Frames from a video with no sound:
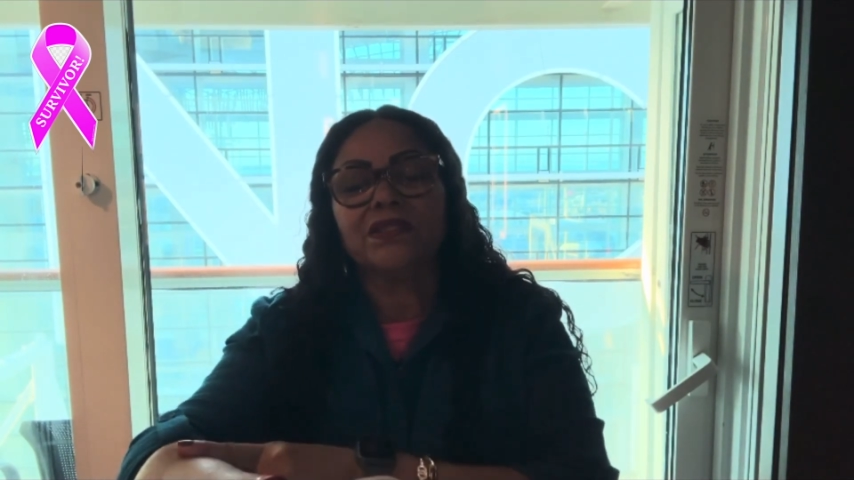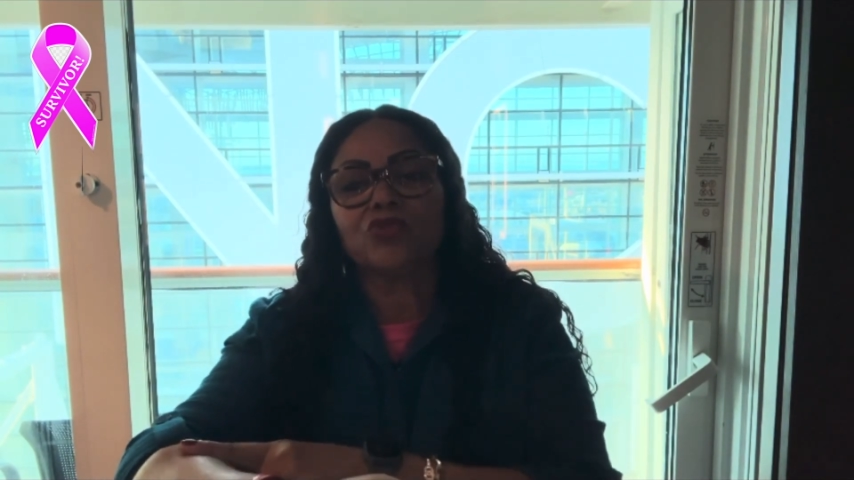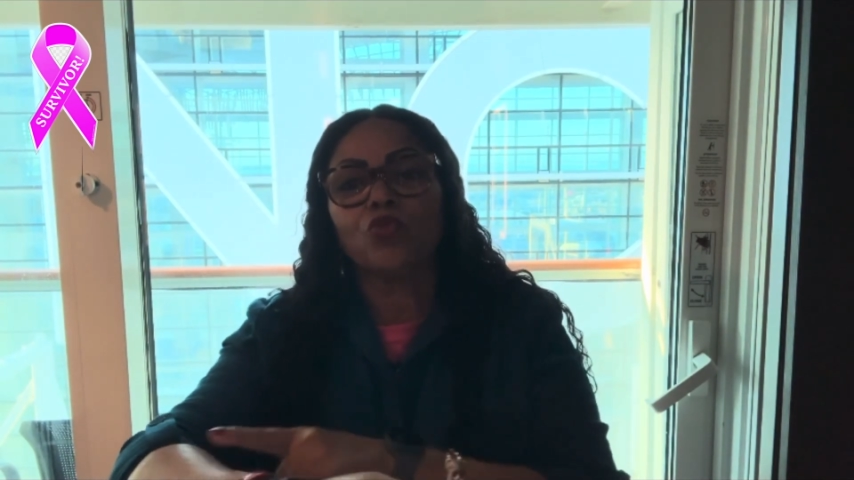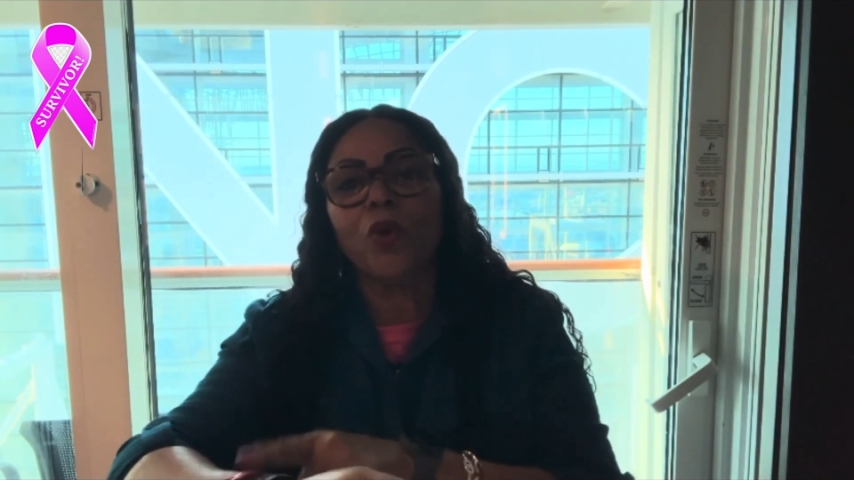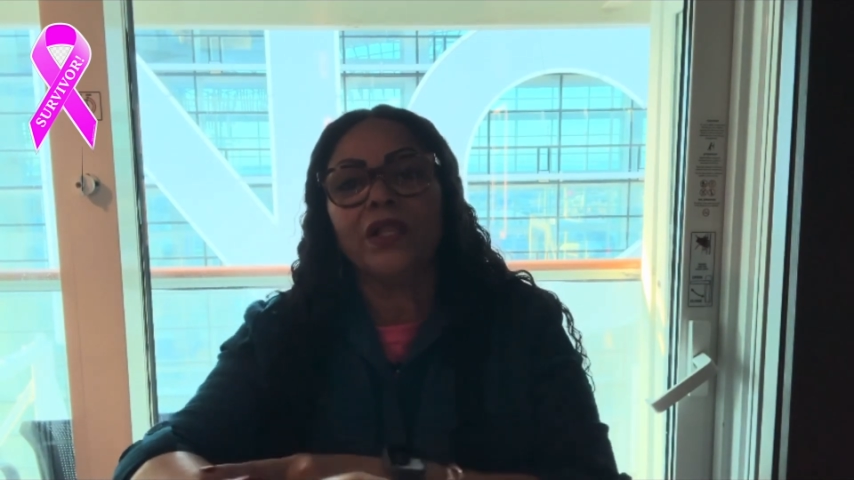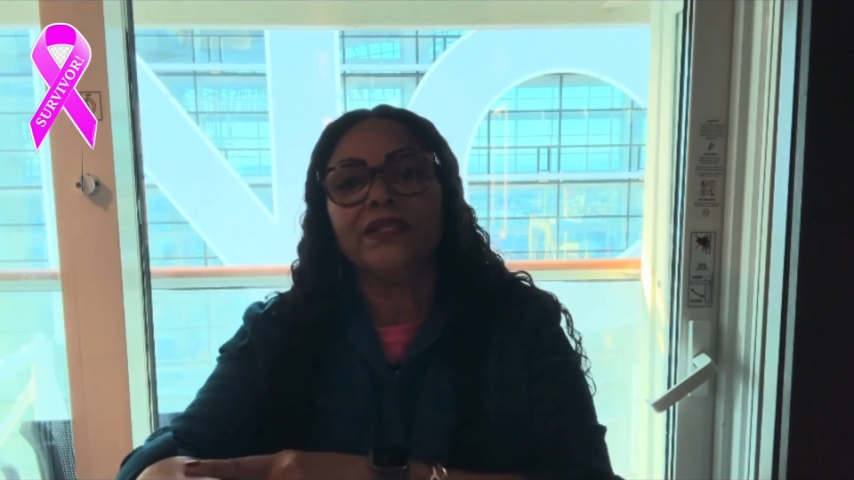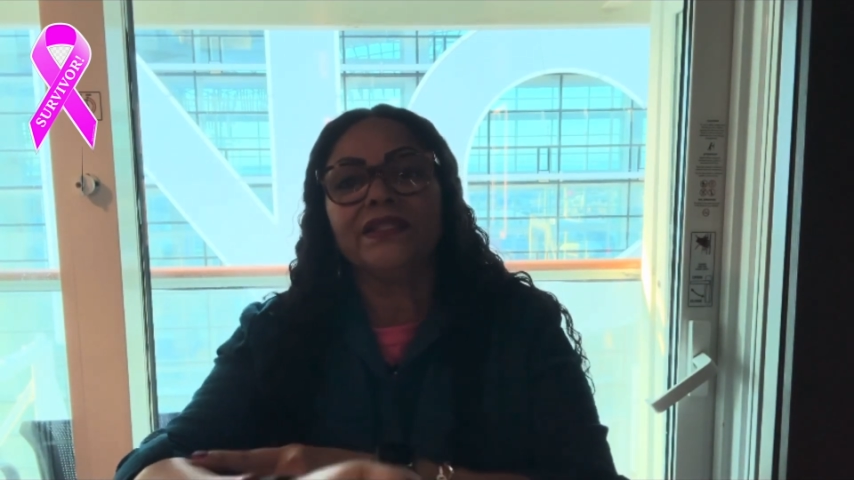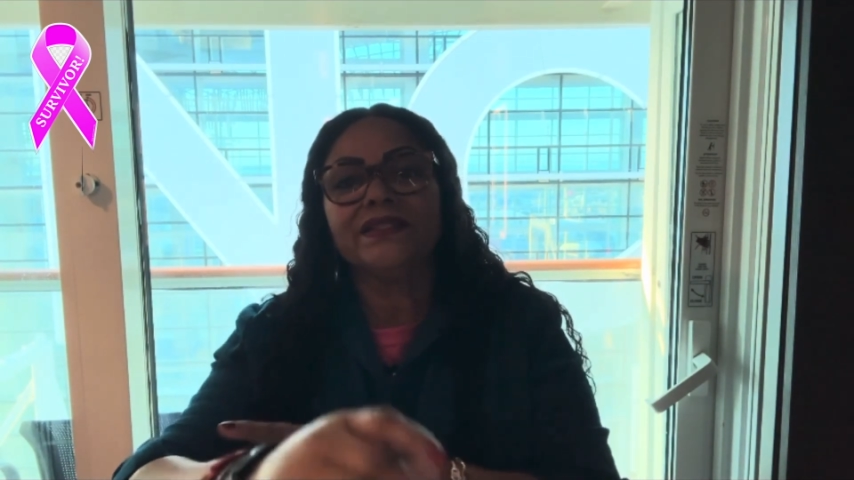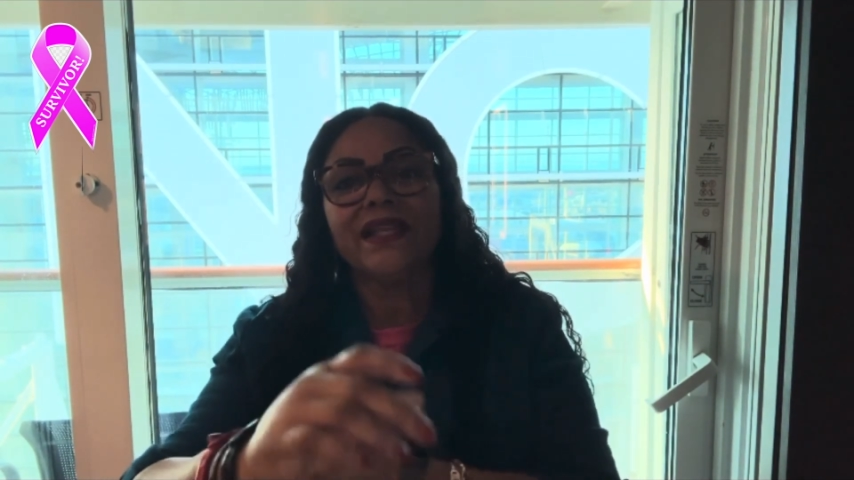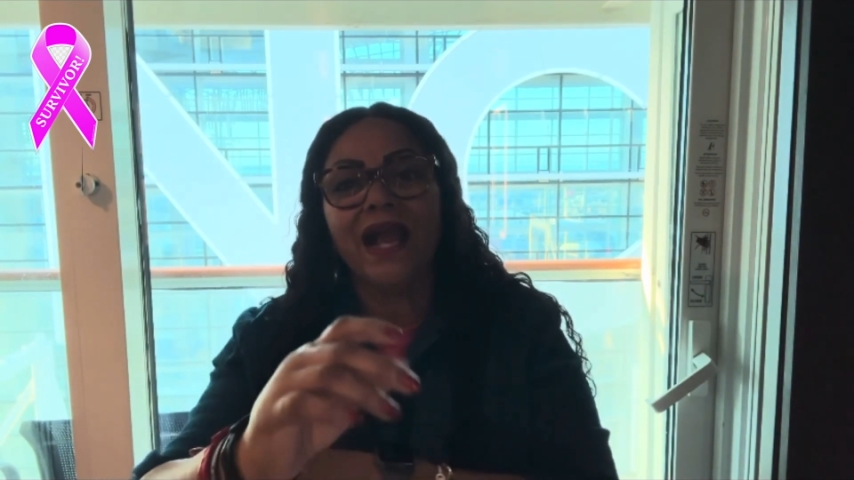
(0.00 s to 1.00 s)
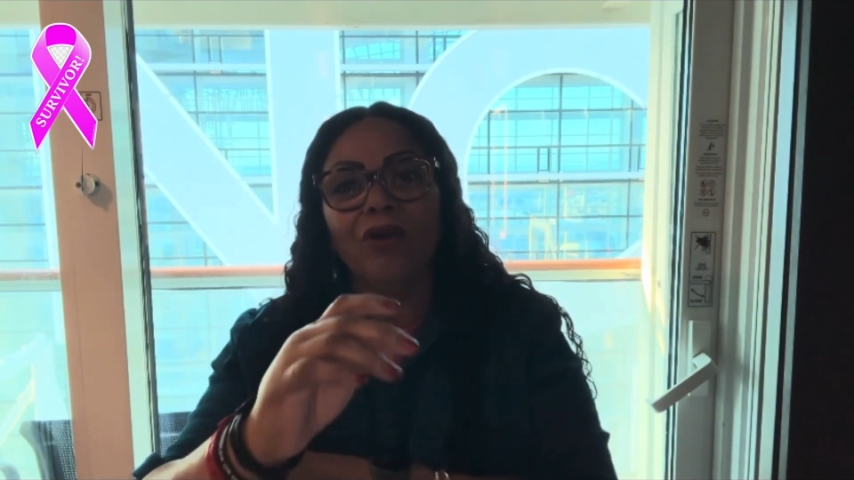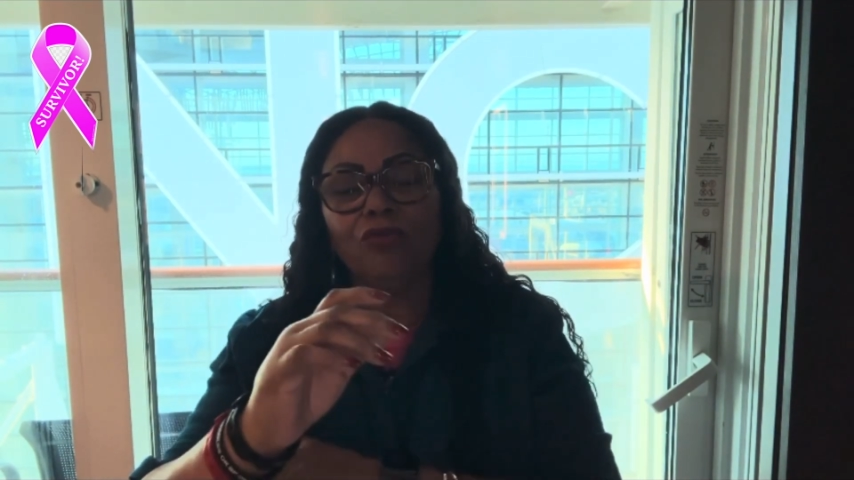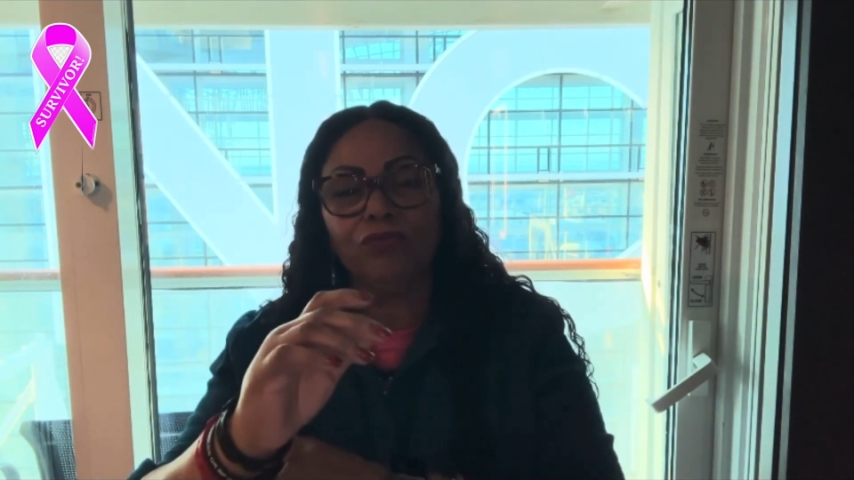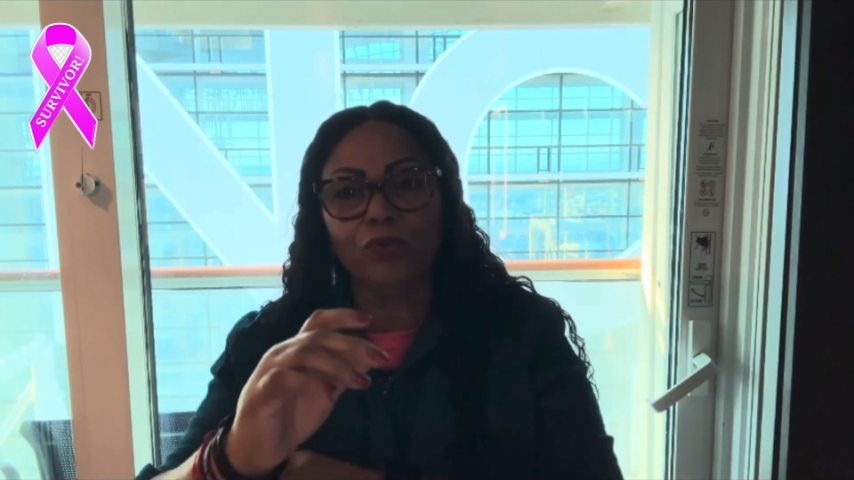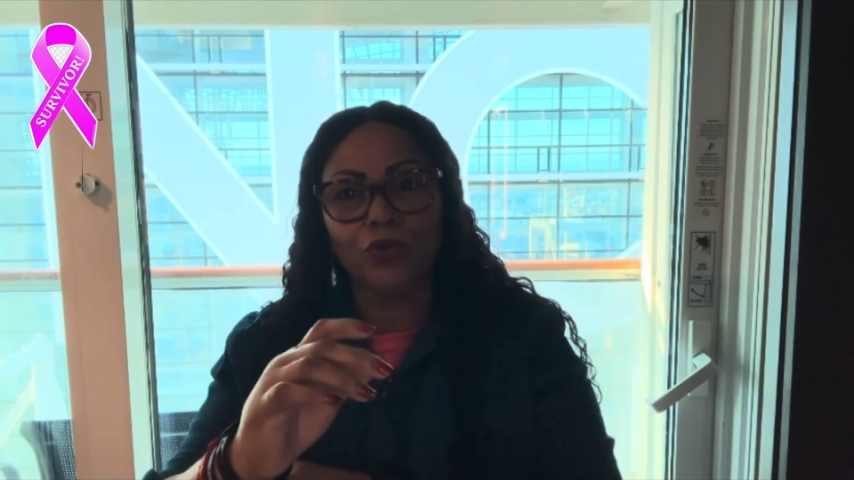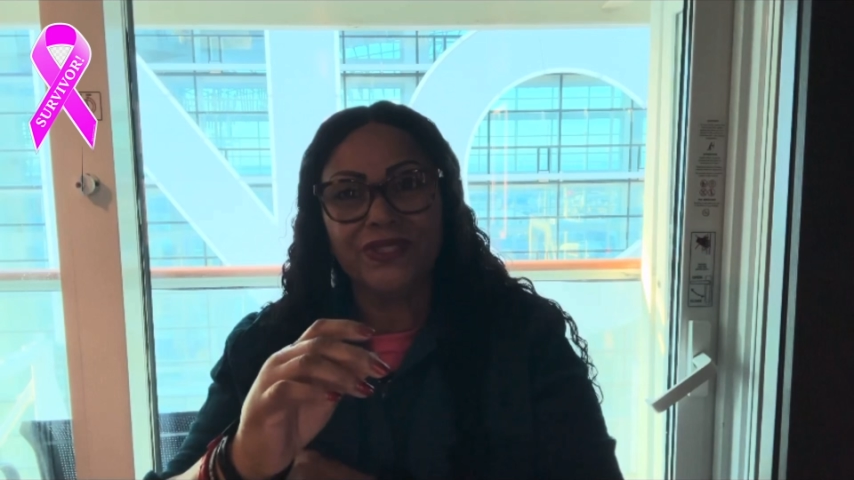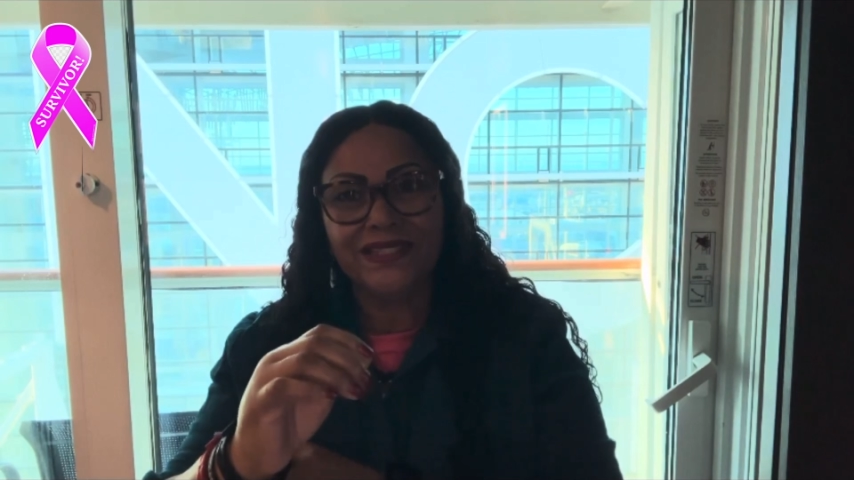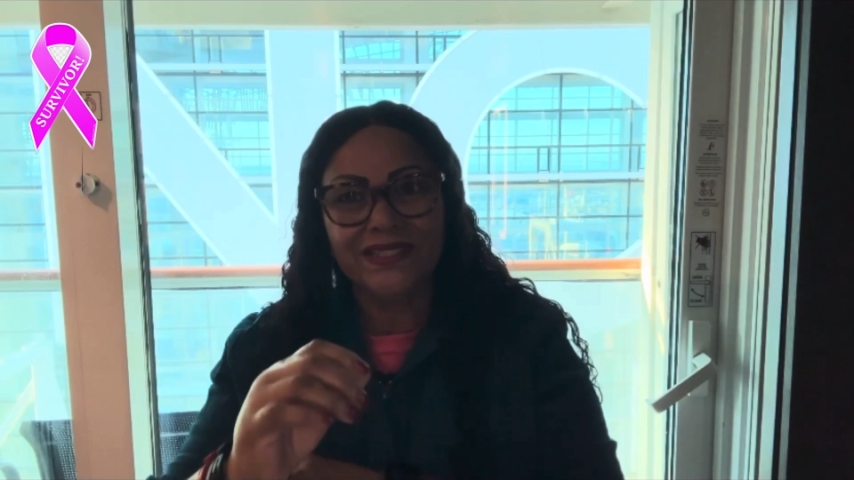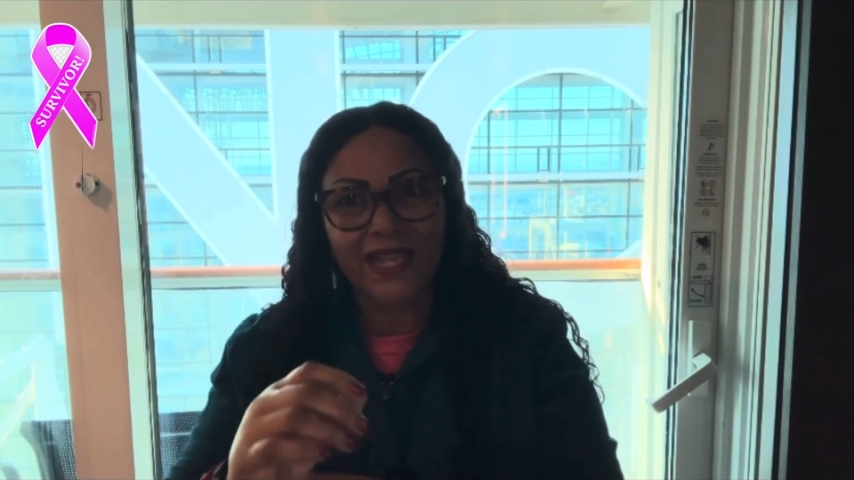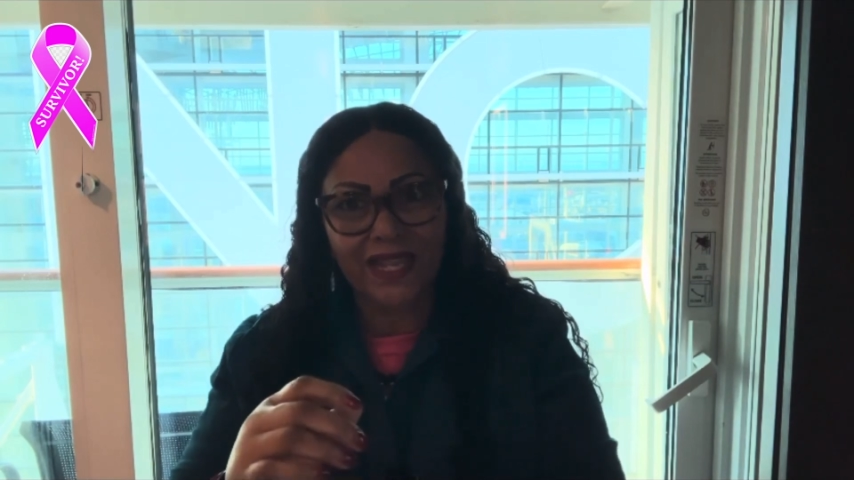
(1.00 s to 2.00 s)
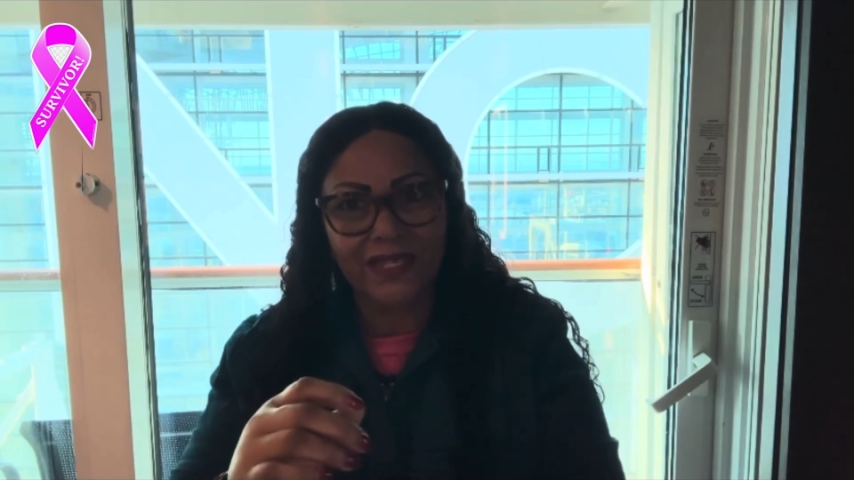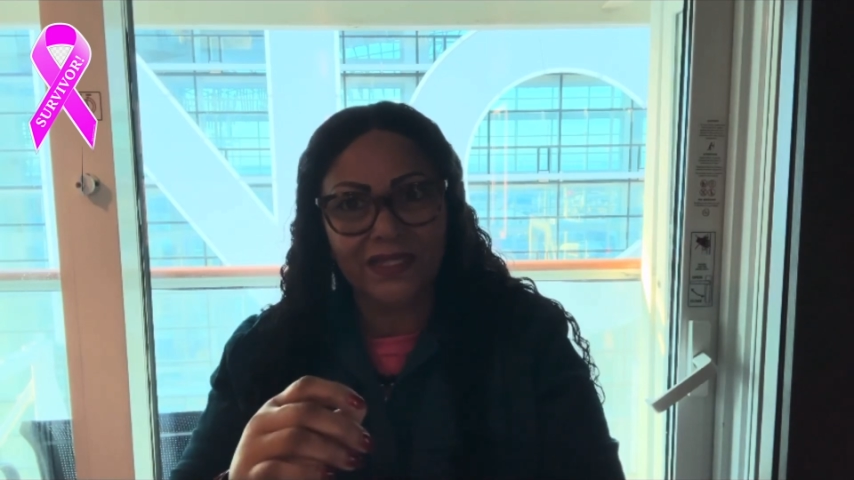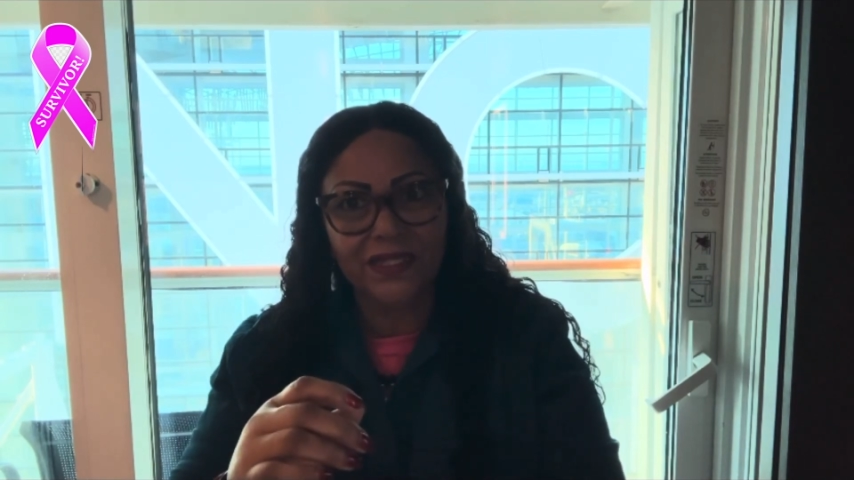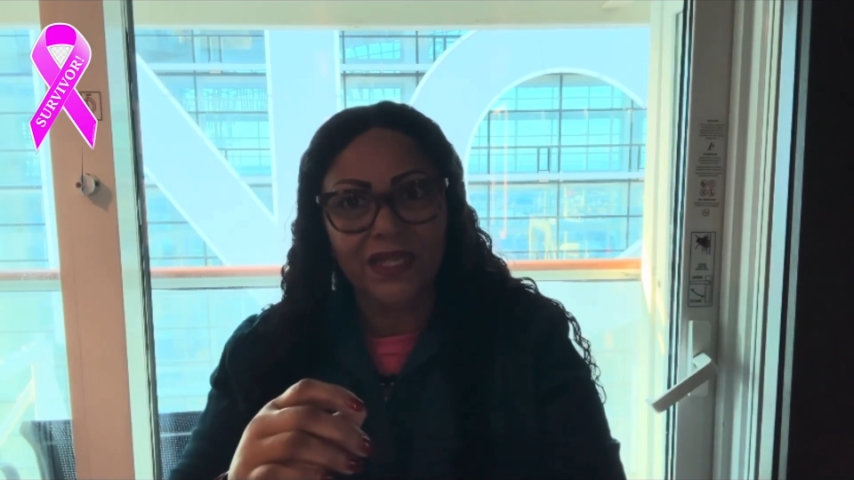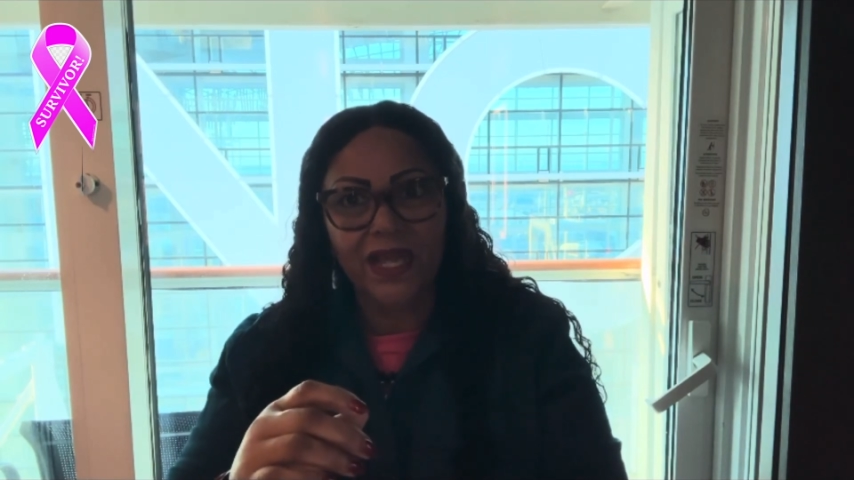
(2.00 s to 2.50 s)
swelling down for the day.